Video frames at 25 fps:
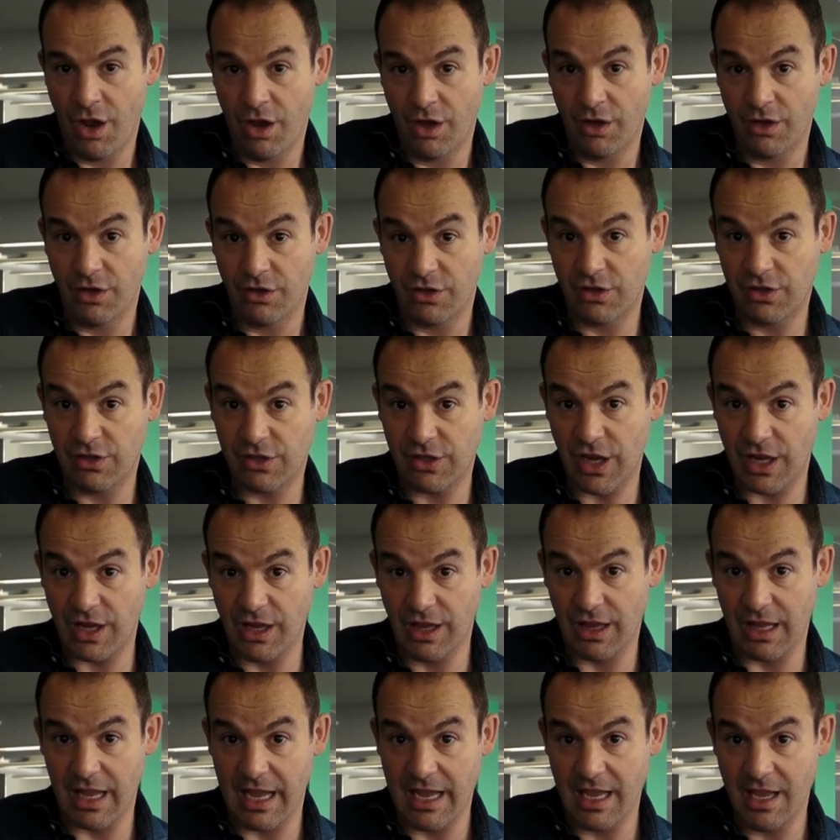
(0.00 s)

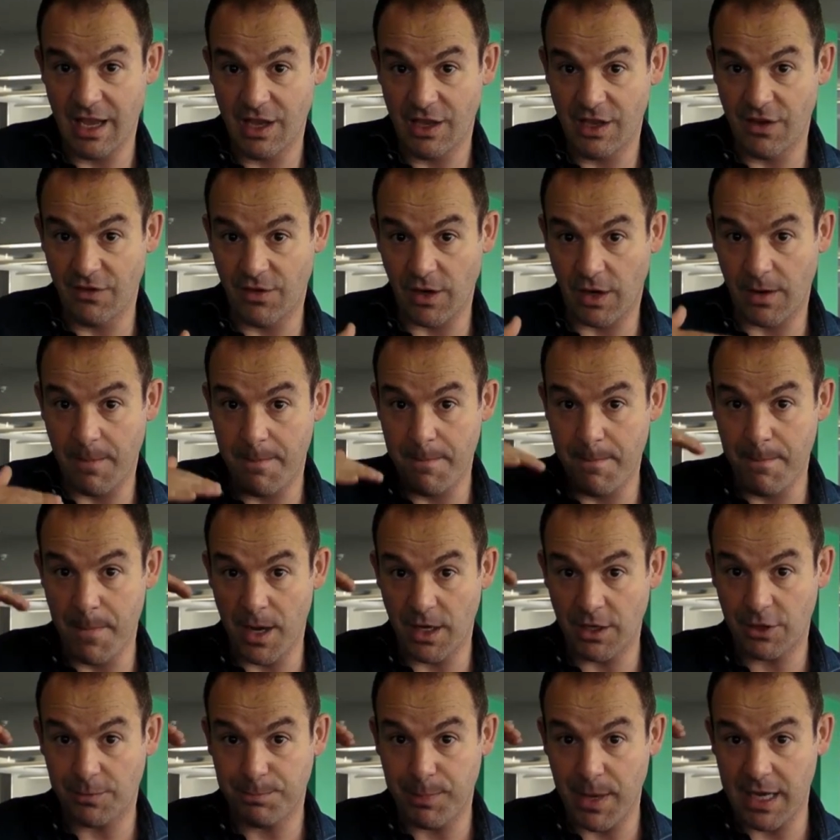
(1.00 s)
suddenly you've got a
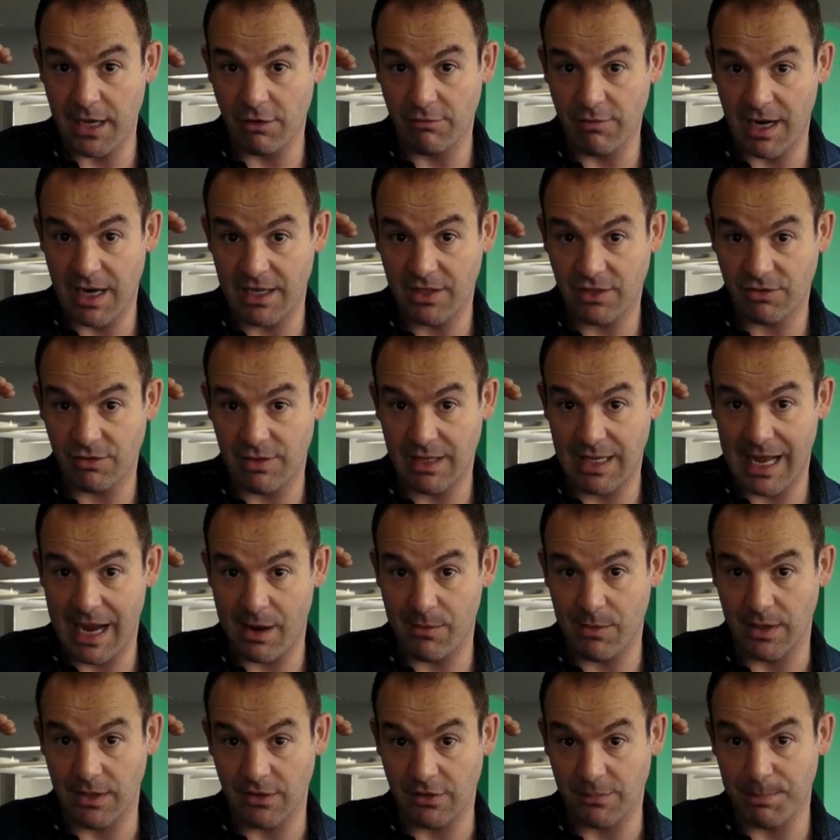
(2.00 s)
much bigger ISA
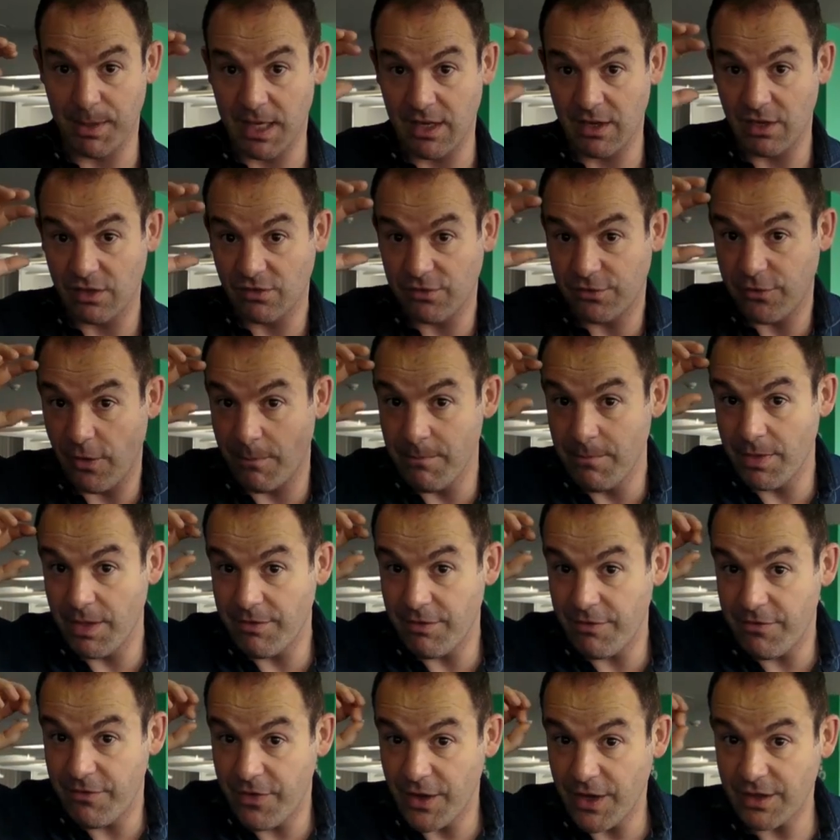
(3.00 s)
allowance, because from the
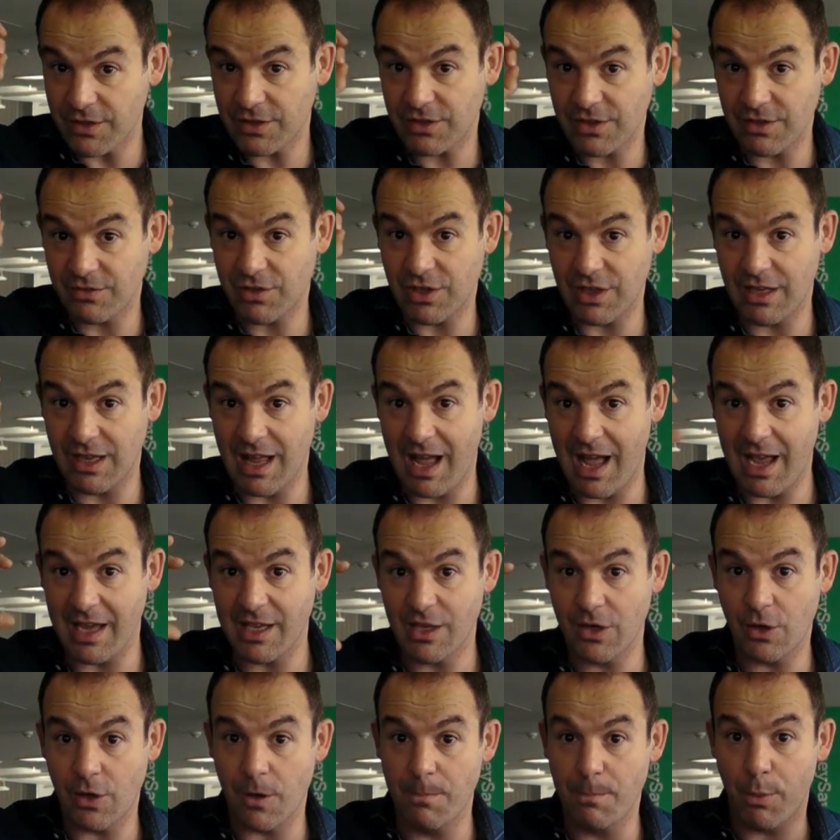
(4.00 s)
1st of July
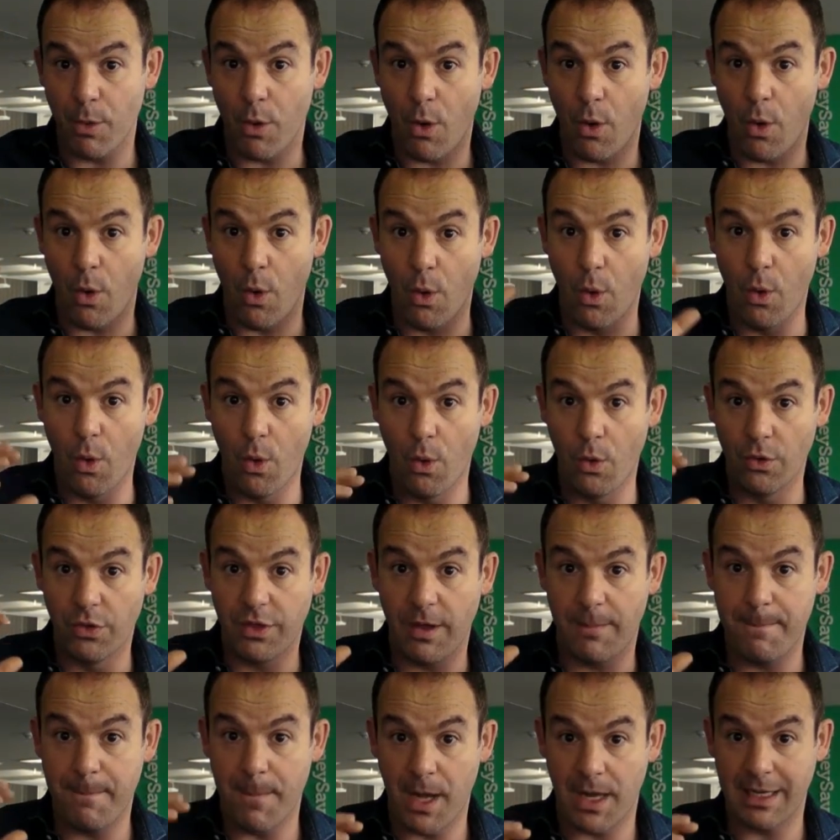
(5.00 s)
you can put all
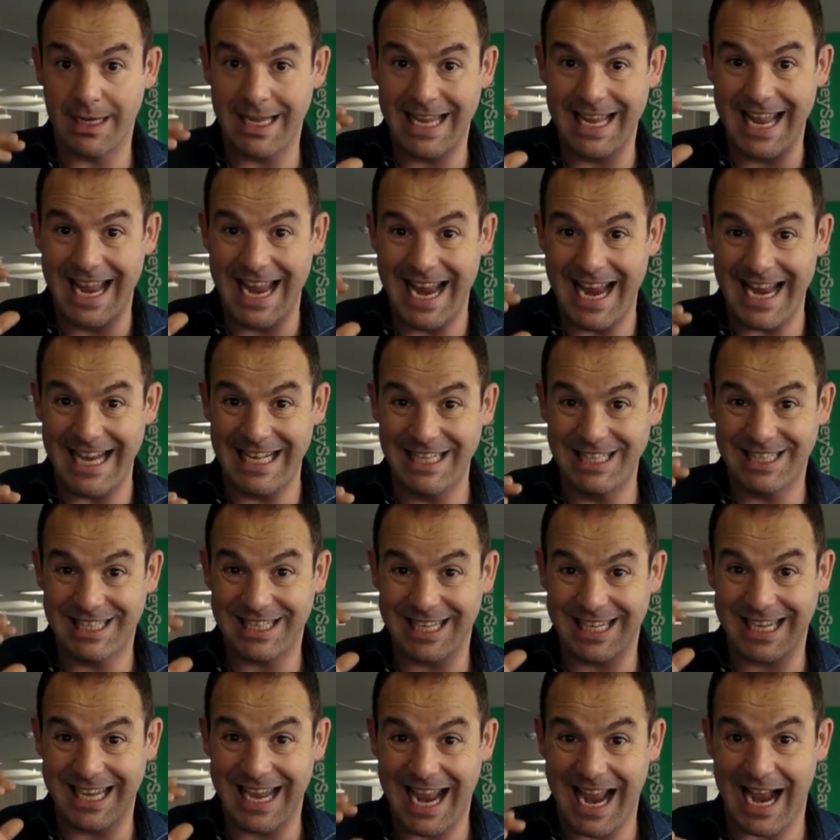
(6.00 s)
the money
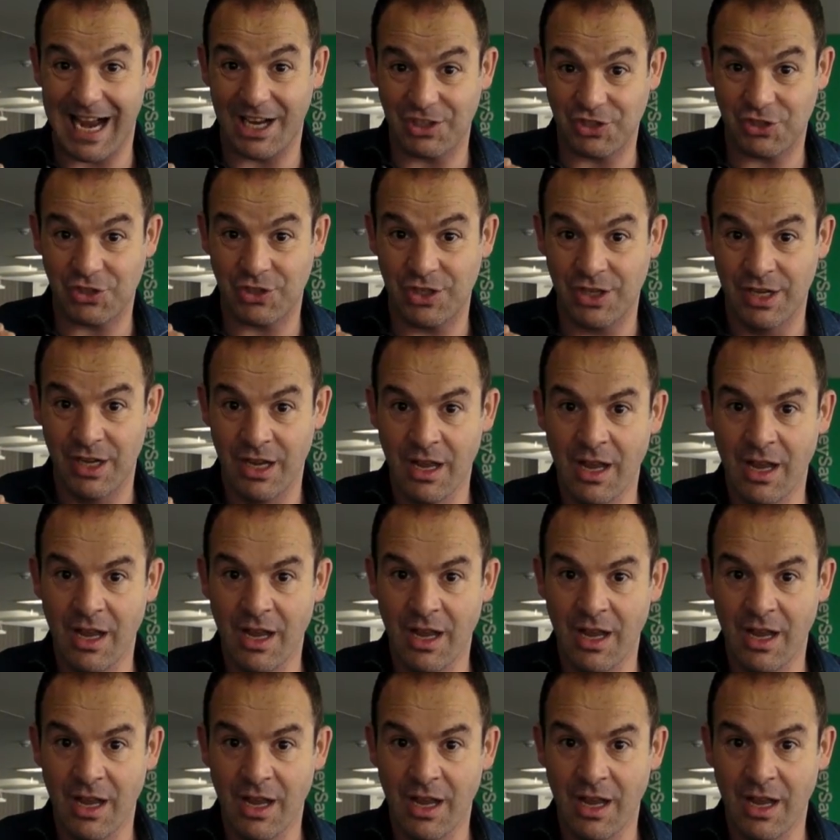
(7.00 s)
into cash.